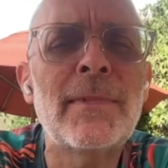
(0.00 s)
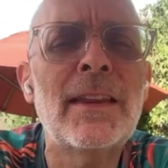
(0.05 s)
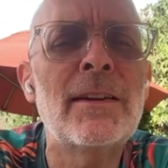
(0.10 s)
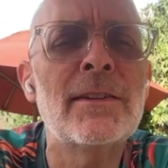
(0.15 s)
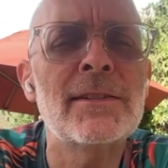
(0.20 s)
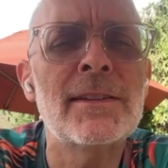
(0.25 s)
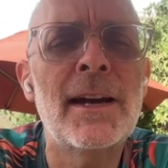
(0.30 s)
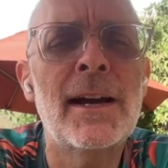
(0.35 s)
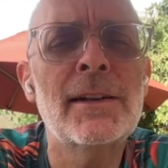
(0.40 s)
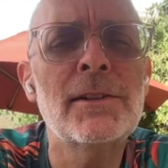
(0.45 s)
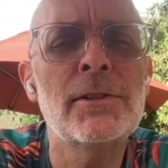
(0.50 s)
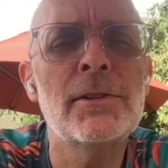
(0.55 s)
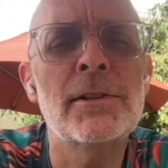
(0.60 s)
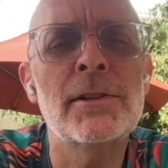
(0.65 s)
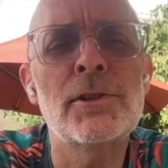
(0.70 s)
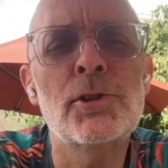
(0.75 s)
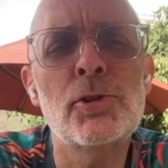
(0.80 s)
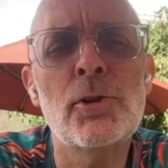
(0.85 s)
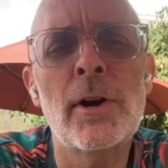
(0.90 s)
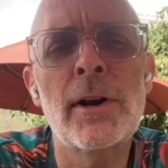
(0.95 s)
There's actually
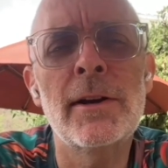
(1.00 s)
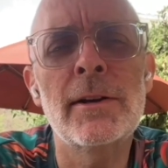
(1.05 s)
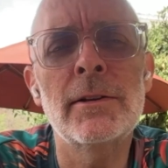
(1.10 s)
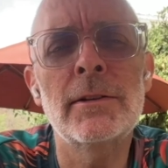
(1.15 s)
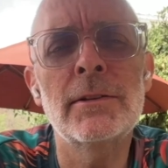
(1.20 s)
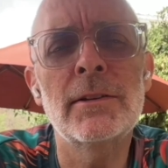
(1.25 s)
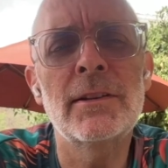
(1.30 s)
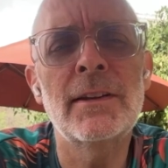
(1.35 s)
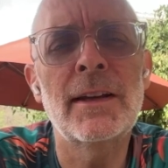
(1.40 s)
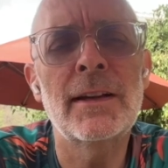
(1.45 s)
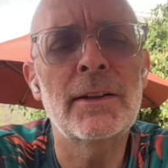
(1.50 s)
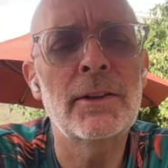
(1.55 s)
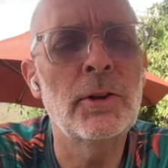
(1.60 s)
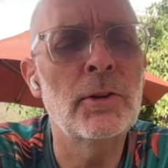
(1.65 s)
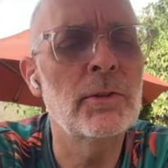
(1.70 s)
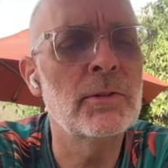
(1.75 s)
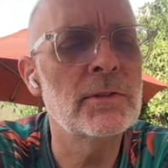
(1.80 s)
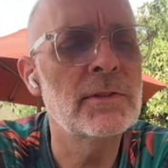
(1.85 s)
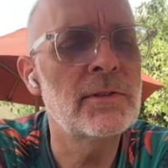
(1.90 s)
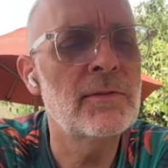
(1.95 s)
a trail that
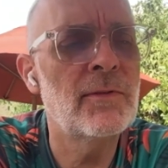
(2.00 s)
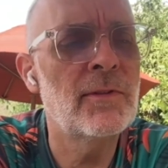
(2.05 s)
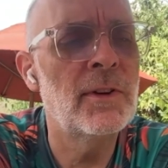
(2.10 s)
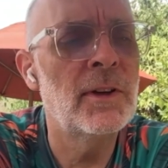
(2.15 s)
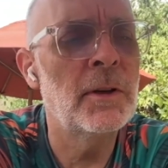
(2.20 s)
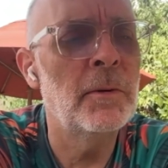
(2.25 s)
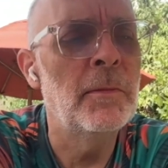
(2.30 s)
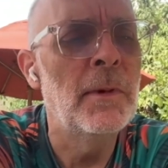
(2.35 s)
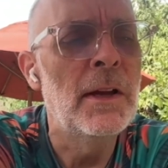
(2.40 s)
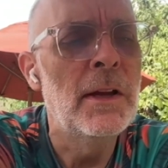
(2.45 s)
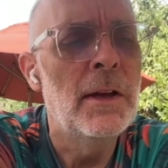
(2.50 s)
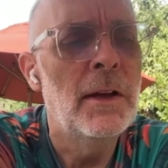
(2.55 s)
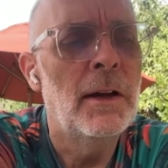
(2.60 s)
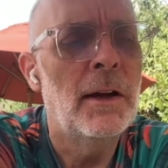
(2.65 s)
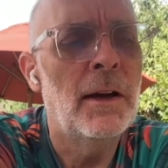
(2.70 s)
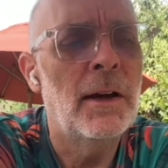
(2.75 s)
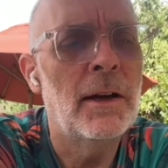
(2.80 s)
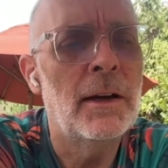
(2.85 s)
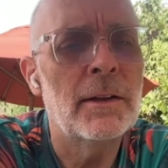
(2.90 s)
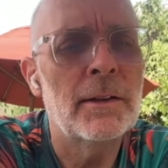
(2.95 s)
goes from
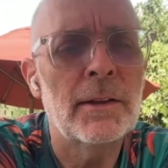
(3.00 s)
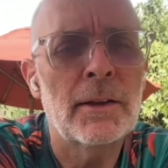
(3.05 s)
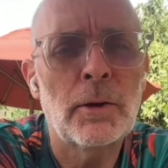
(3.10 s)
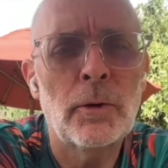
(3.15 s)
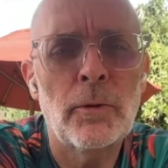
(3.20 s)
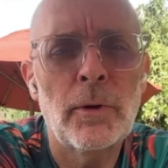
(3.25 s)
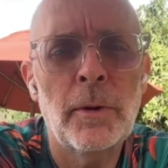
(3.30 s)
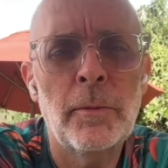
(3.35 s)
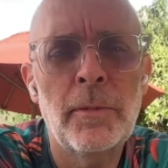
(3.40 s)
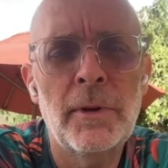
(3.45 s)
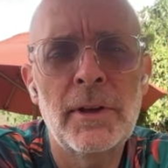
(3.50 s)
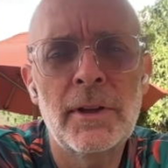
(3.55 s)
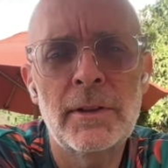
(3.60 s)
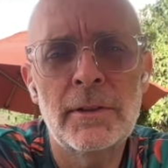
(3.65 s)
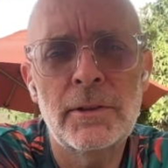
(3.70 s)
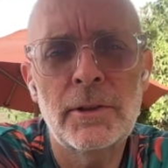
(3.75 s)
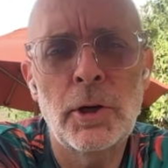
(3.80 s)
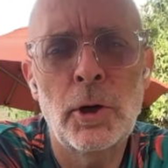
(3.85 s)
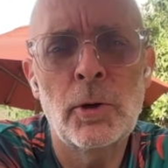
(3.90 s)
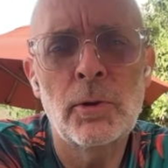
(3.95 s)
the
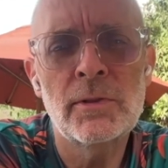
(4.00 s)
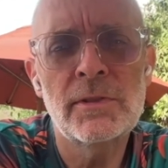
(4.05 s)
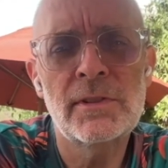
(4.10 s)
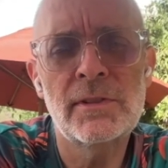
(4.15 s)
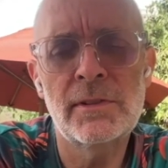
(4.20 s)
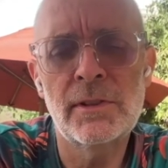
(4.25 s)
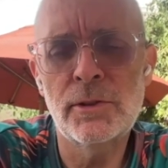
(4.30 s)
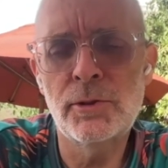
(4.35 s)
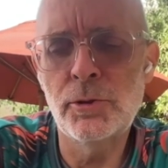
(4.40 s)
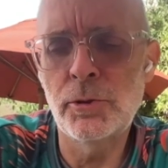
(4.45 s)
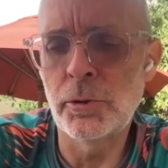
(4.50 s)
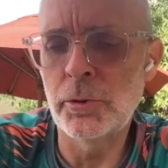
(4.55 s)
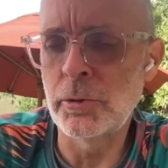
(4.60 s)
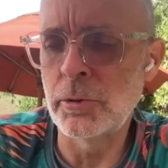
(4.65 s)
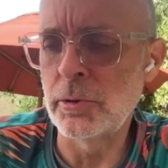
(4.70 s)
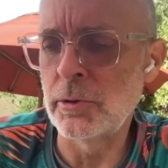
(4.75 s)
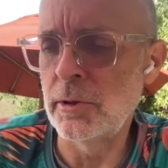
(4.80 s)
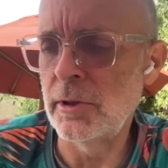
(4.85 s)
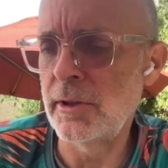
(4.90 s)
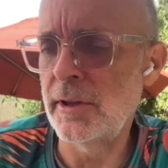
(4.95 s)
Caribbean coast
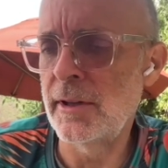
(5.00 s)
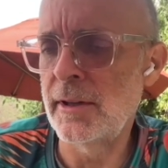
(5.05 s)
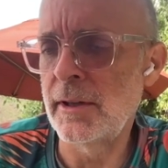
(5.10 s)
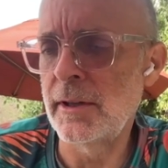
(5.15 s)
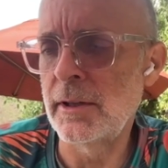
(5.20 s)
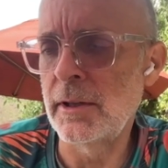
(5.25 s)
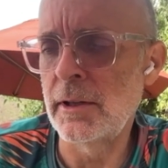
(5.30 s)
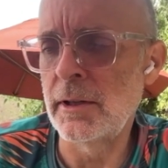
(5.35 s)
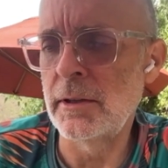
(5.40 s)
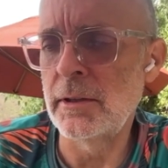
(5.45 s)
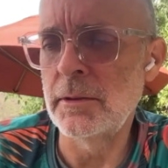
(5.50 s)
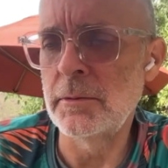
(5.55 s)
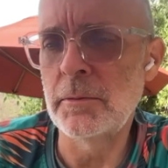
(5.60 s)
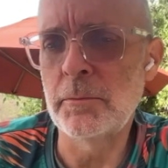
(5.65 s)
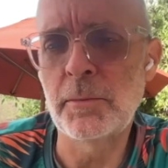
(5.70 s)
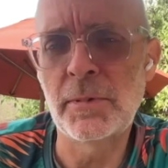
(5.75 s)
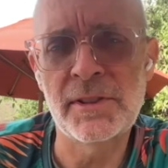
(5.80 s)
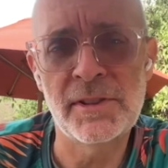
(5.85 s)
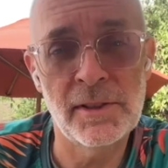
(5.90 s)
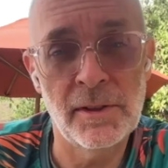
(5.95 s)
to the
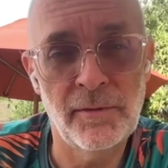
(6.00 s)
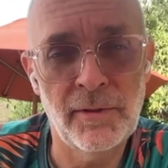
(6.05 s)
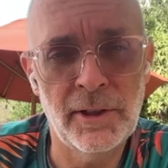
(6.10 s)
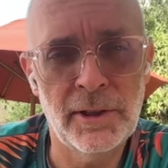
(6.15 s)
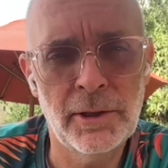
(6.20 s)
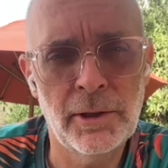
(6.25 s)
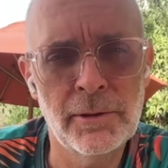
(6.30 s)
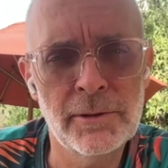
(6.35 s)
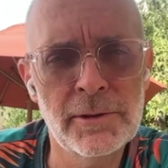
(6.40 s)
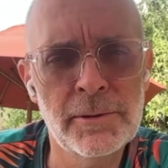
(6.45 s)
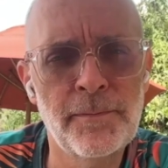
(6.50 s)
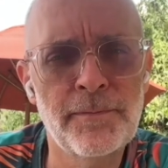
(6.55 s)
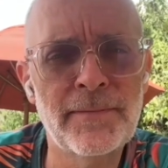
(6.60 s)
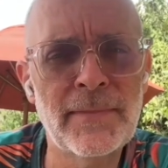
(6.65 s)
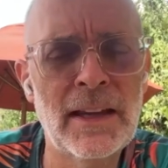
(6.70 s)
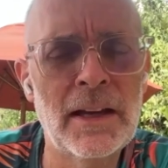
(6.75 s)
Pacific coast.